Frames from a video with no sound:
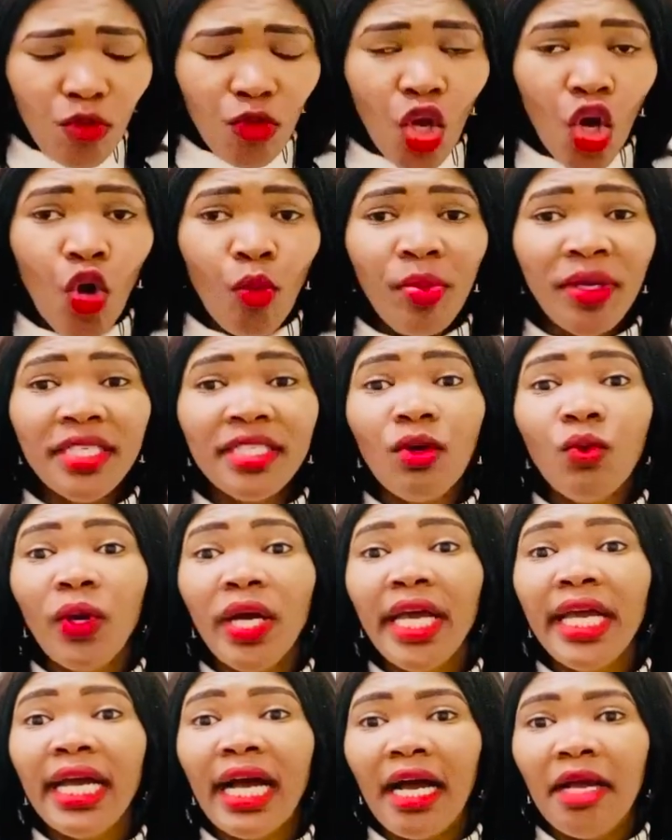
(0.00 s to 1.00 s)
opened the
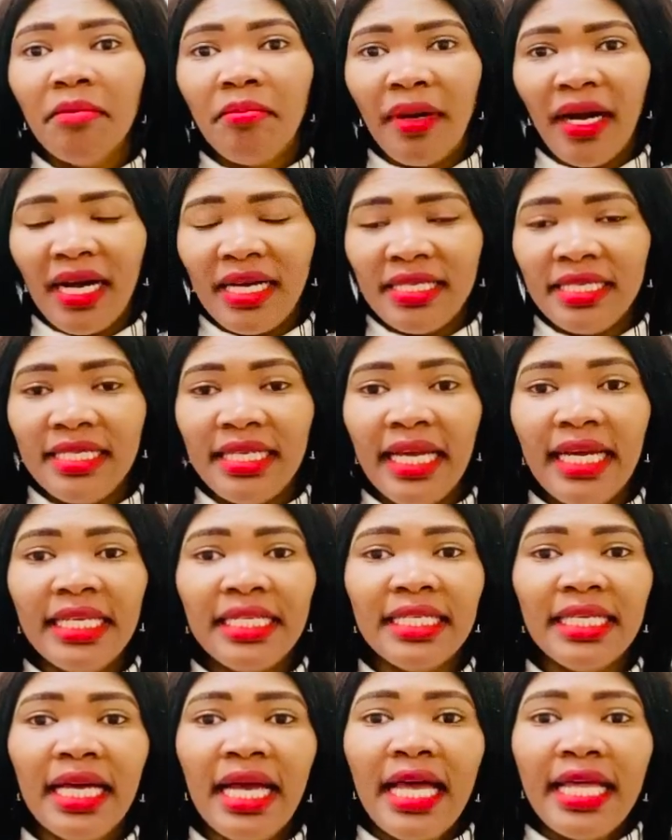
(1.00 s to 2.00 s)
way. I passed, and
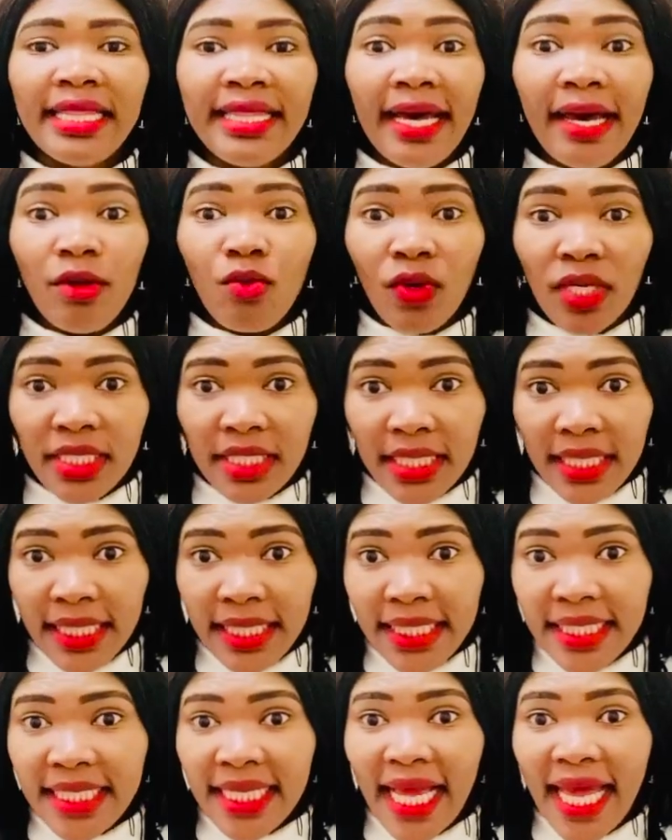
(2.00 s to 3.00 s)
that was
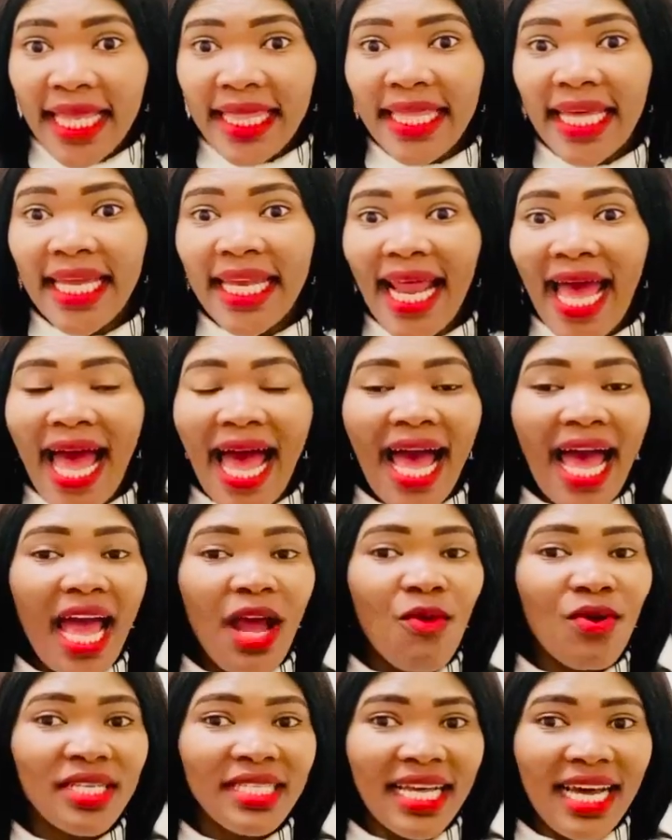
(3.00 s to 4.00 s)
it. And then I
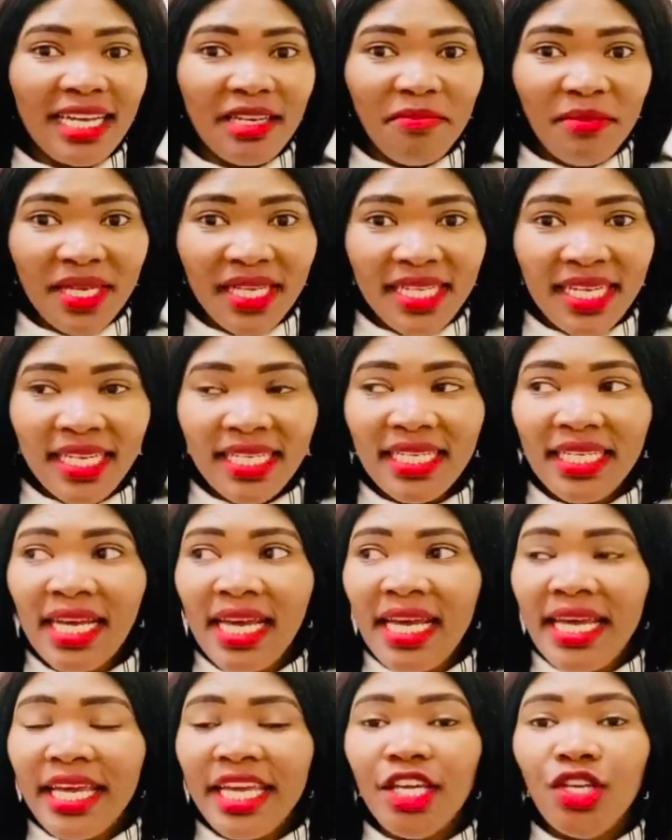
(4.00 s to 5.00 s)
was admitted
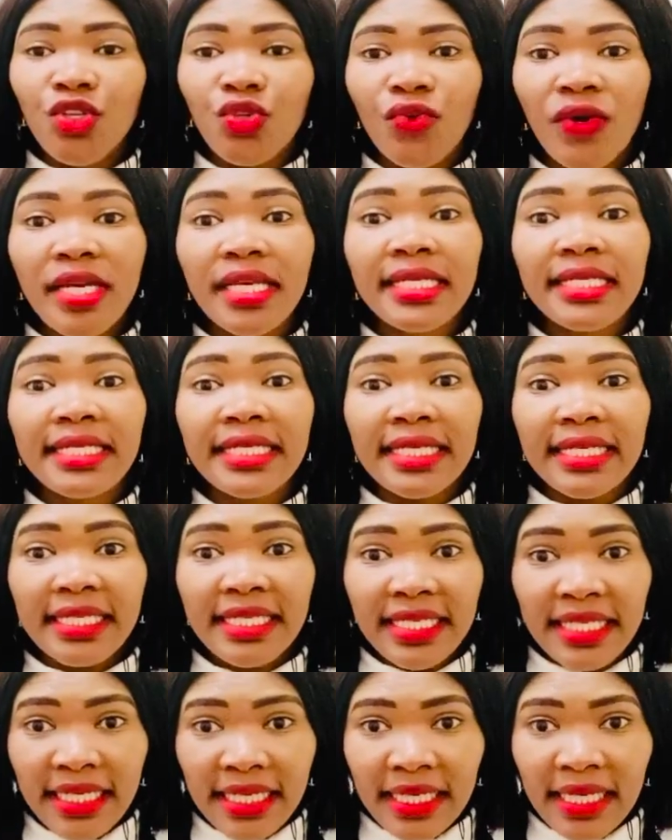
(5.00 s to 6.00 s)
in
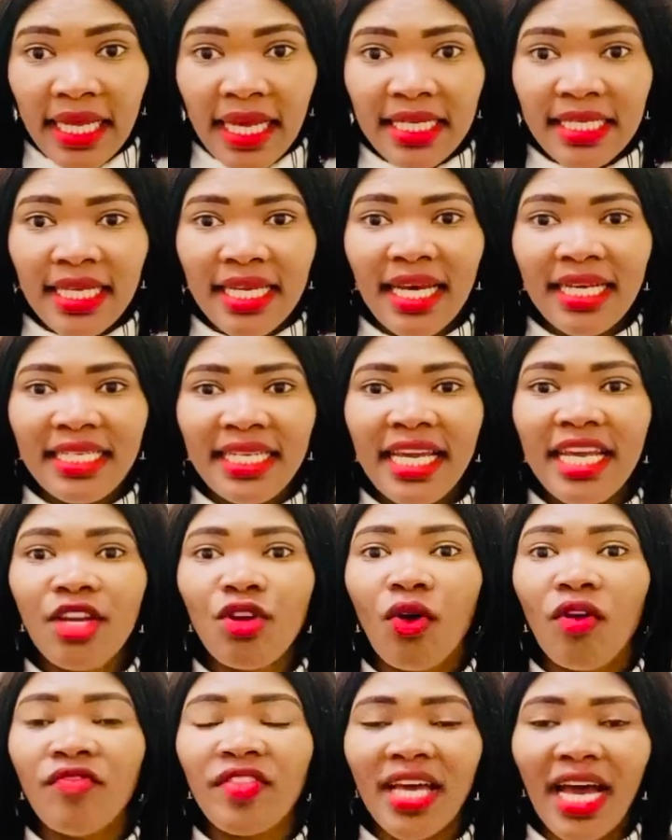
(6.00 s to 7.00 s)
2016 as an attorney
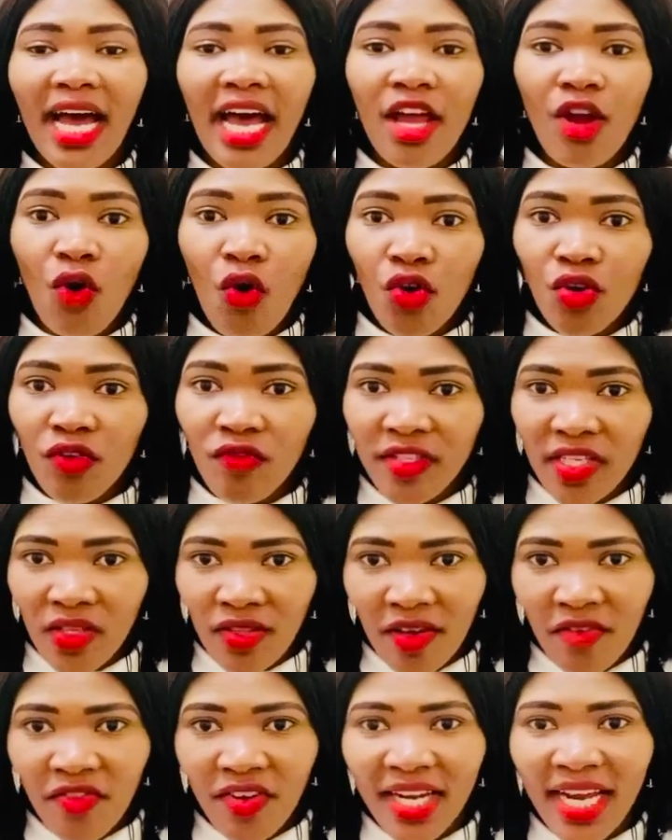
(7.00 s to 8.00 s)
of the High Court of South
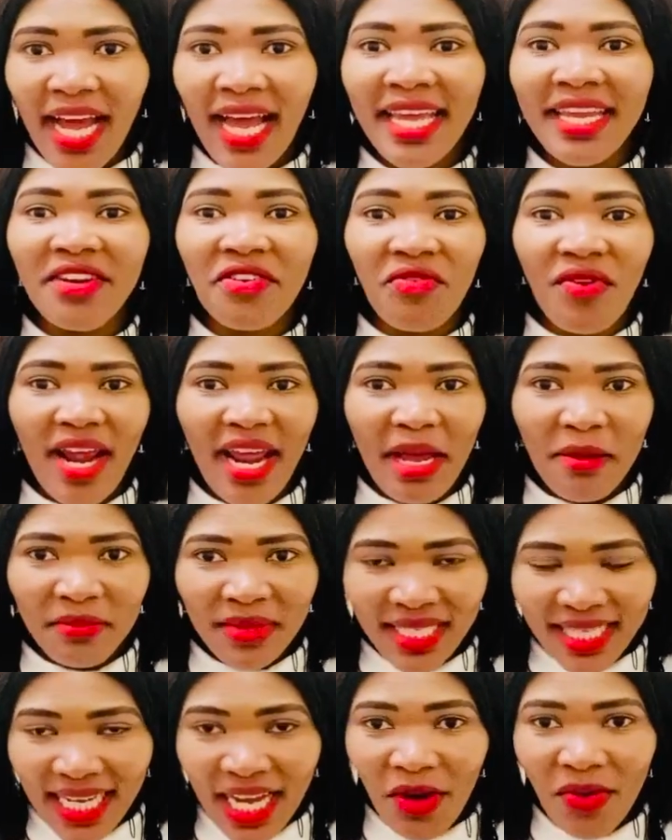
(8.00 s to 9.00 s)
Africa in
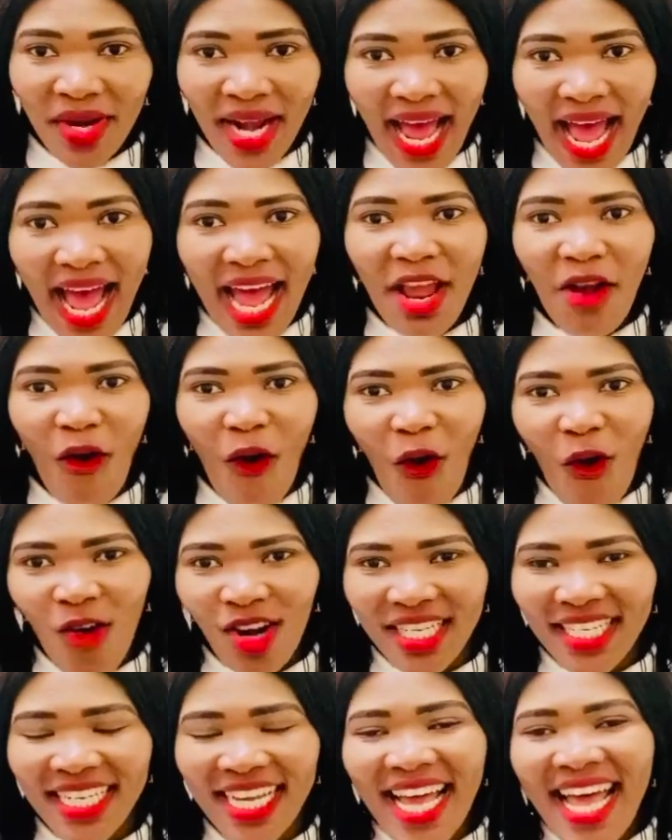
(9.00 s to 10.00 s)
Grahamstown High
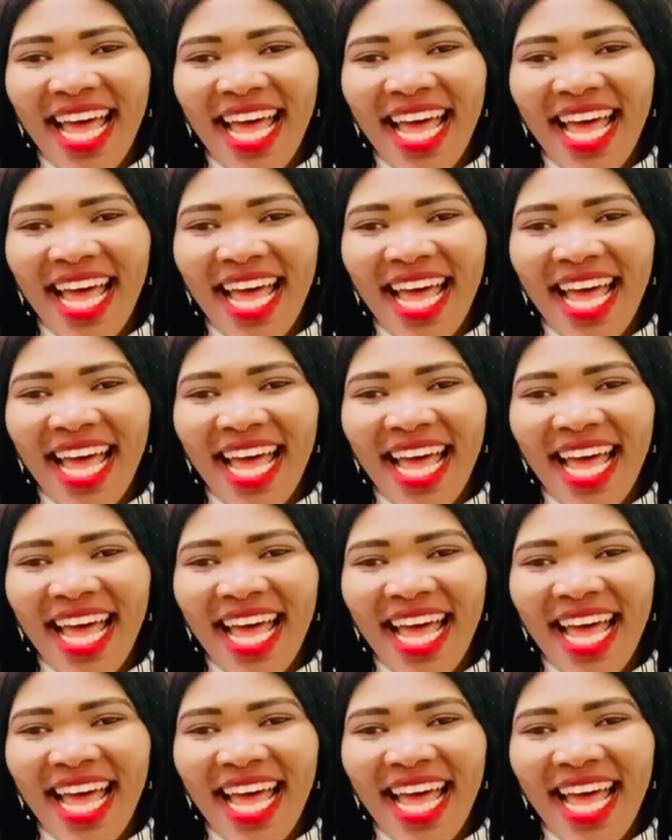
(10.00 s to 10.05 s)
Court.